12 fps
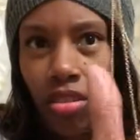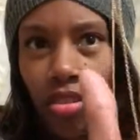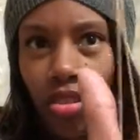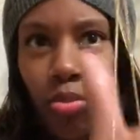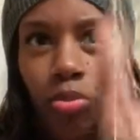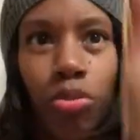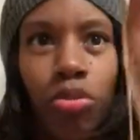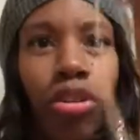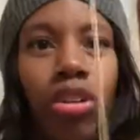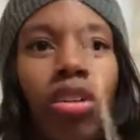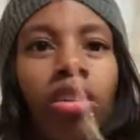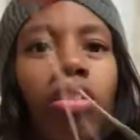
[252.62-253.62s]
It's
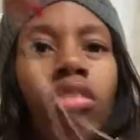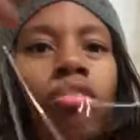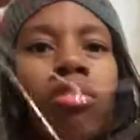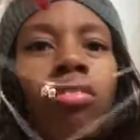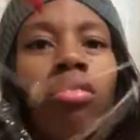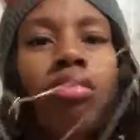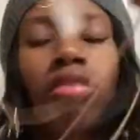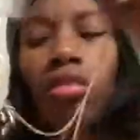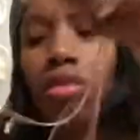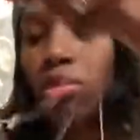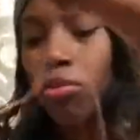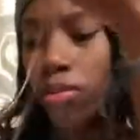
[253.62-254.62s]
pretty.
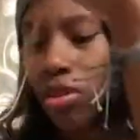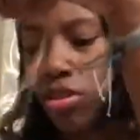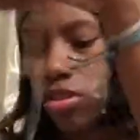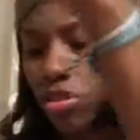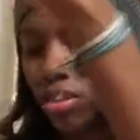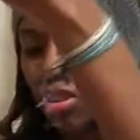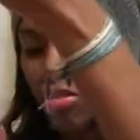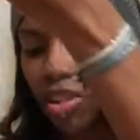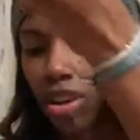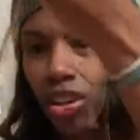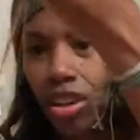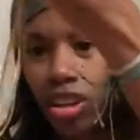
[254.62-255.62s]
Let's see if
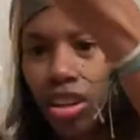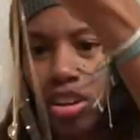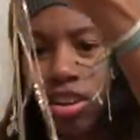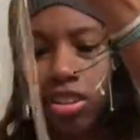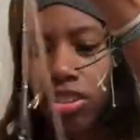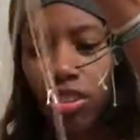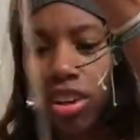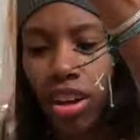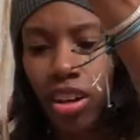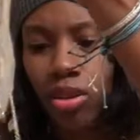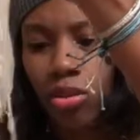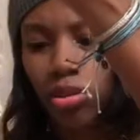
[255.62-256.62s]
I can get it
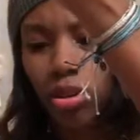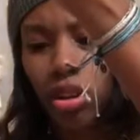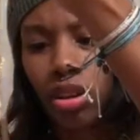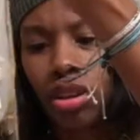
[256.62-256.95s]
untangled.